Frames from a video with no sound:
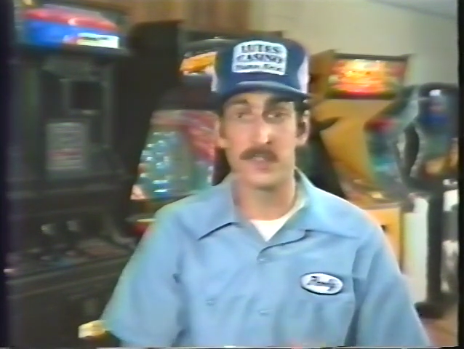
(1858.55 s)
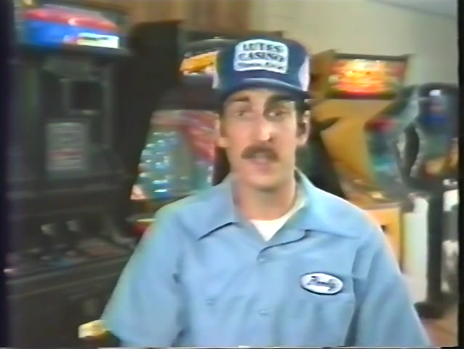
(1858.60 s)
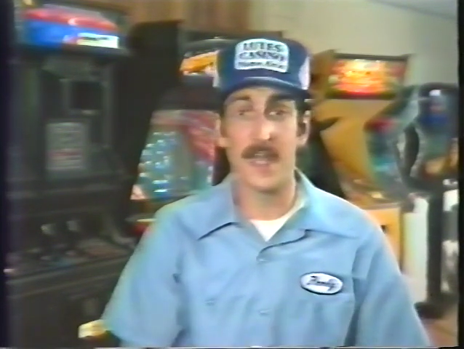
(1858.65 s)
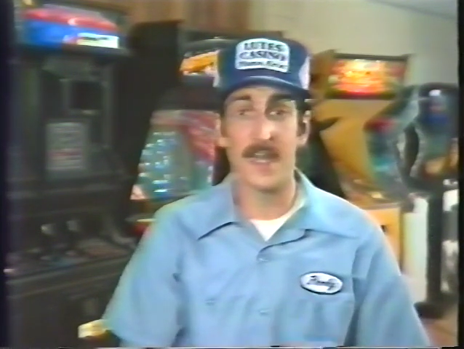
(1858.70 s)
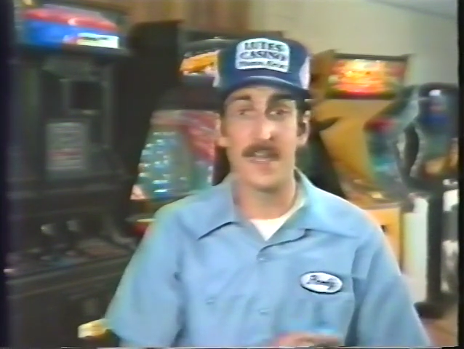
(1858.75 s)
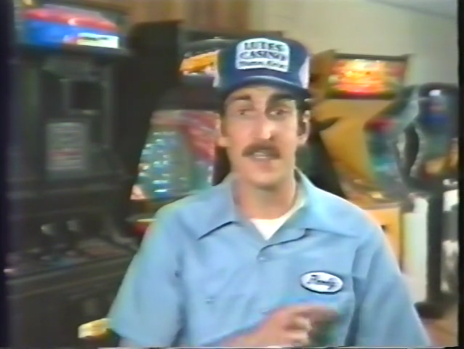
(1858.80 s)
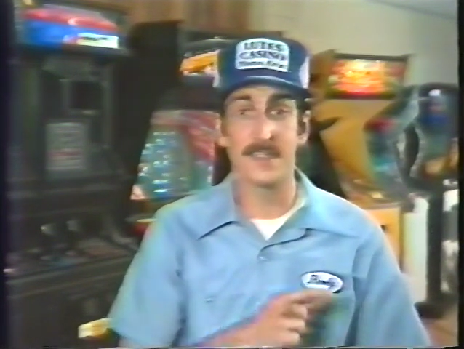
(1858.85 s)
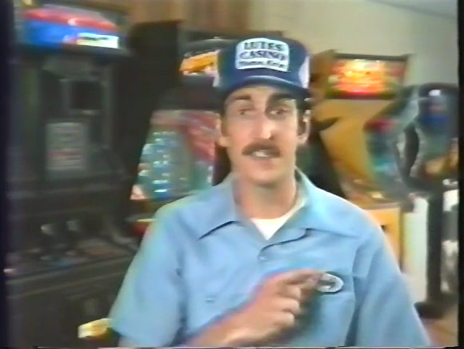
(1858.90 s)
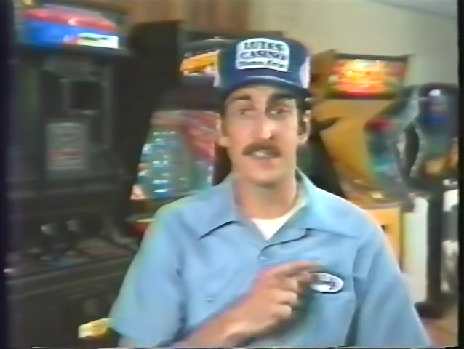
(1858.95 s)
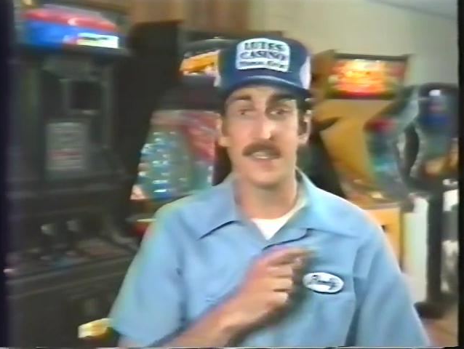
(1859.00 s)

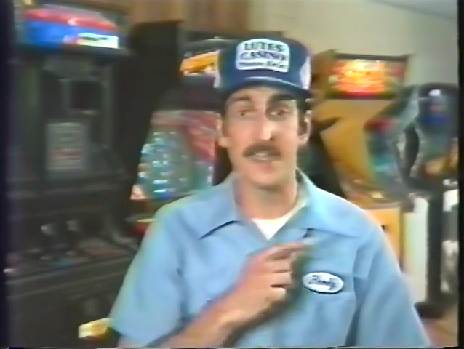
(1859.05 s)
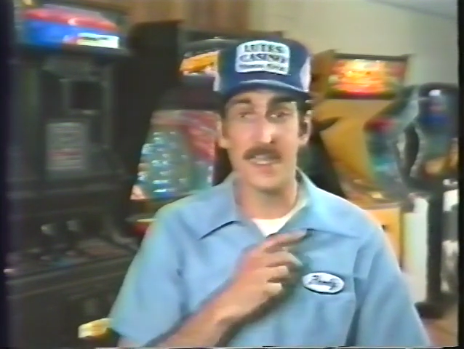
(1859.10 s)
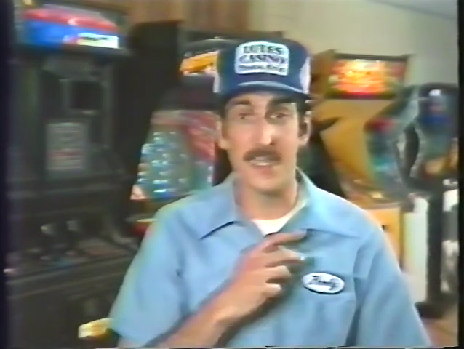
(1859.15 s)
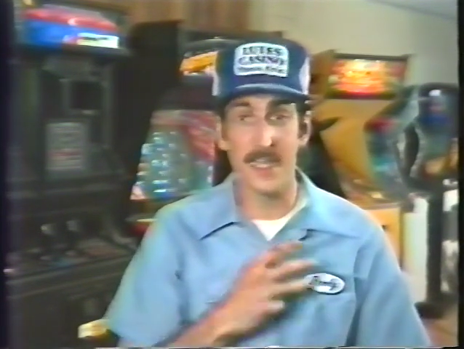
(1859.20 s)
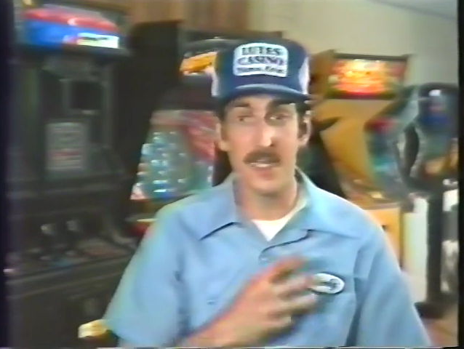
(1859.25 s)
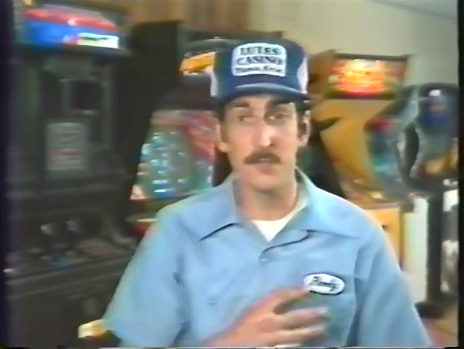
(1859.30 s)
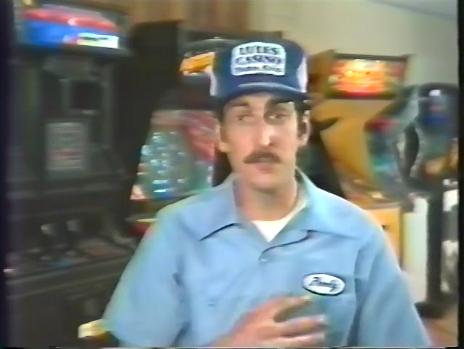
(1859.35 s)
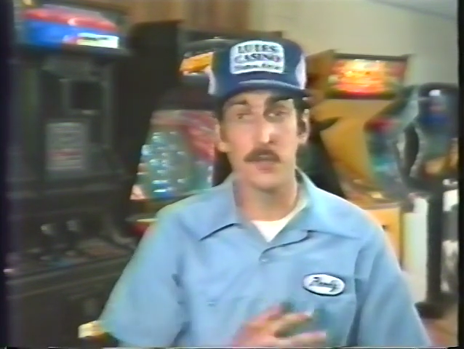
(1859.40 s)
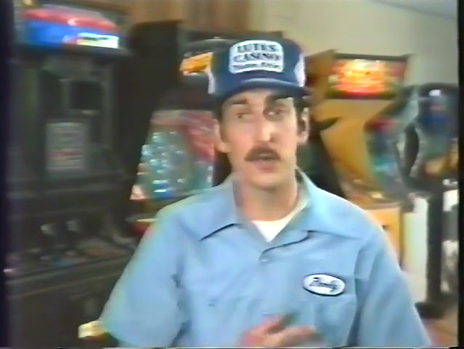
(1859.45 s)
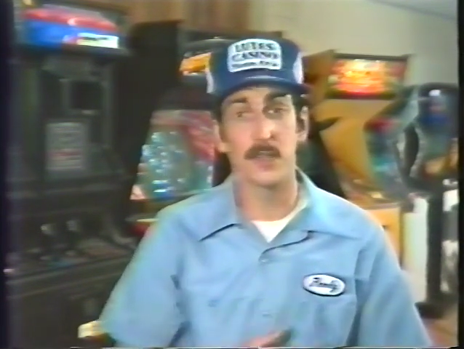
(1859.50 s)
that is the
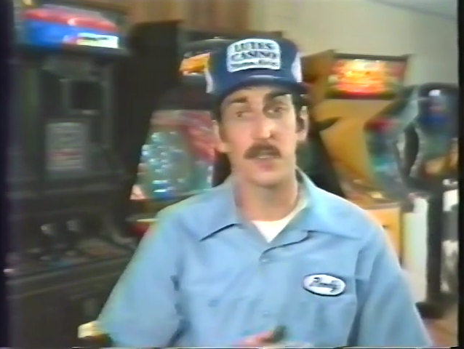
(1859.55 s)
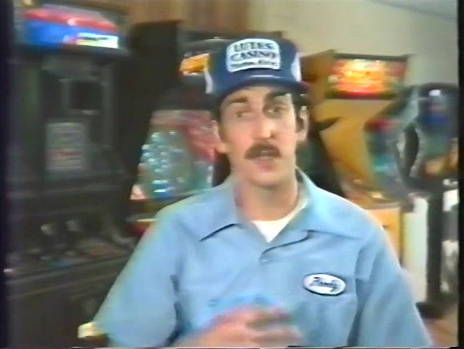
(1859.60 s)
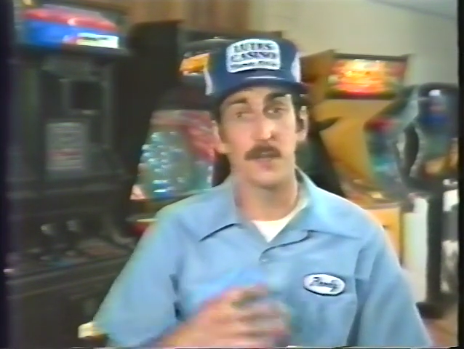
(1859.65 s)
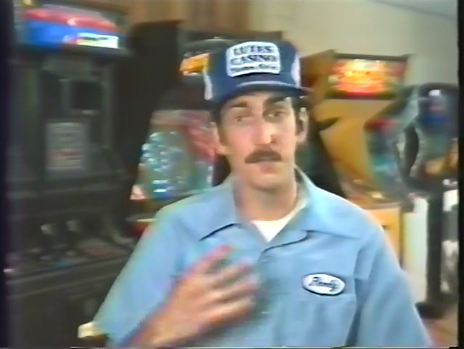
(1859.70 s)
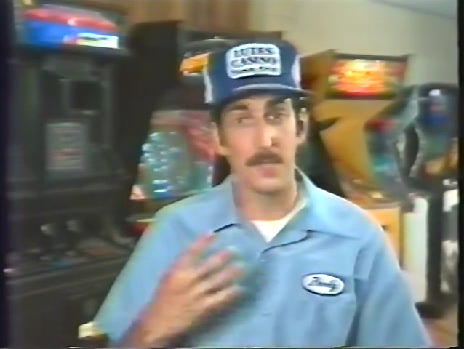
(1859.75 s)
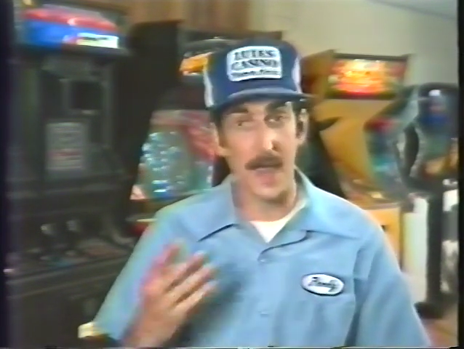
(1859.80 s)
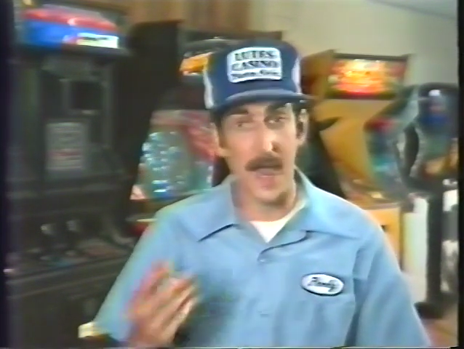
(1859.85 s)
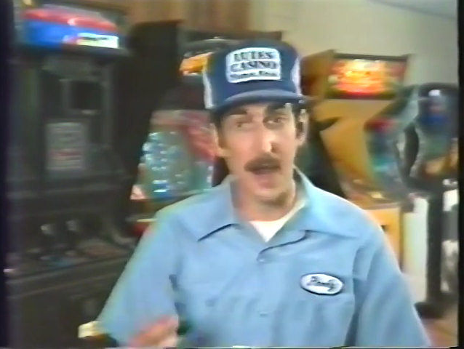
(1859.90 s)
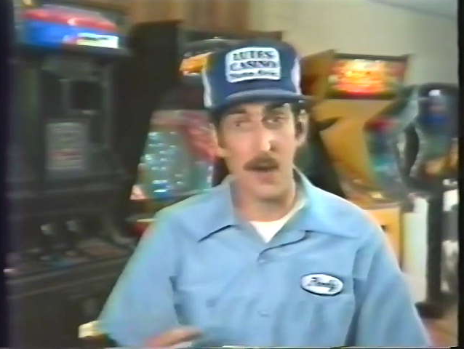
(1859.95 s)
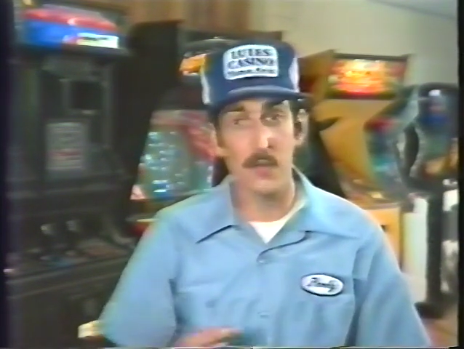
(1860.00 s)
input
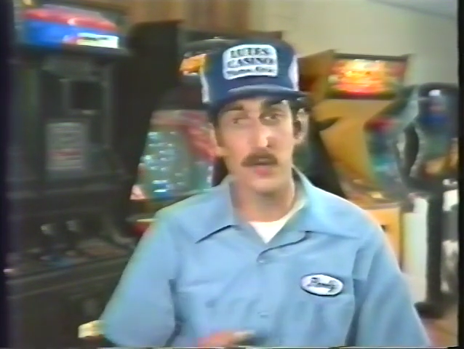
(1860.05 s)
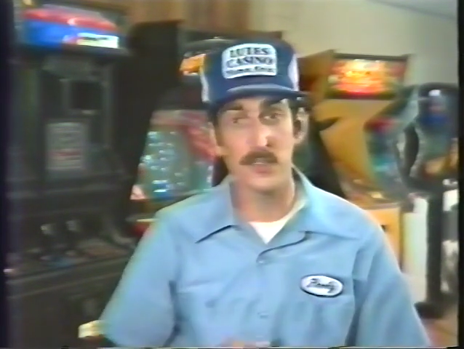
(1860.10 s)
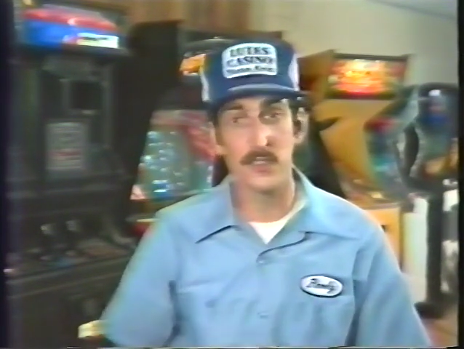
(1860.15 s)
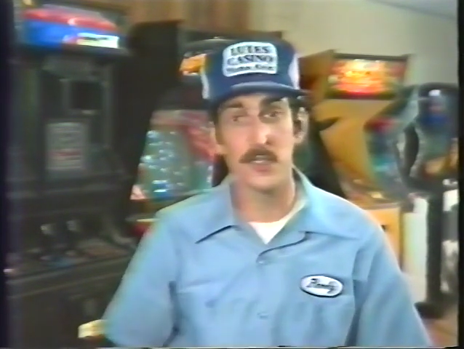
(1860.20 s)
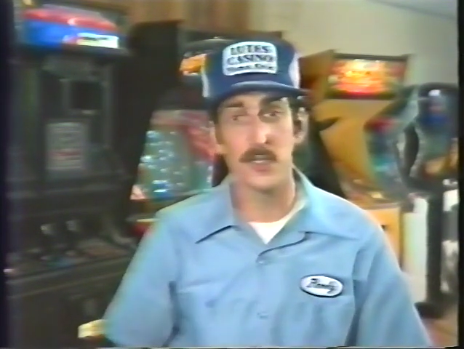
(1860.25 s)
that powers